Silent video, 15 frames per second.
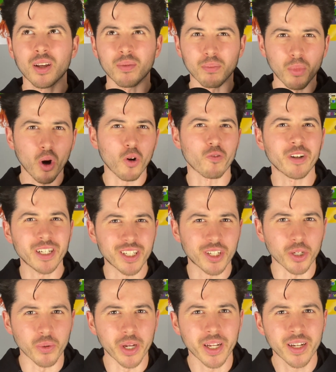more
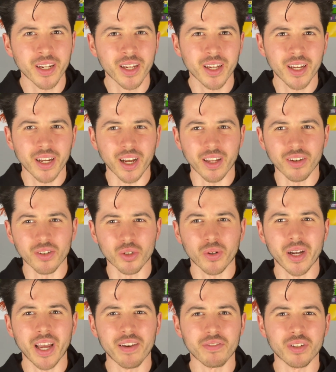into it, I think it's
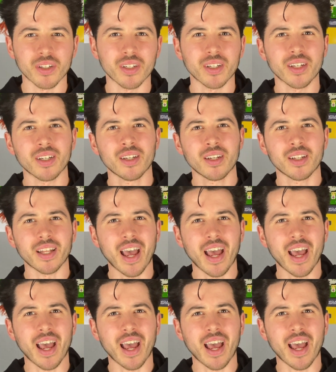quite evident that, that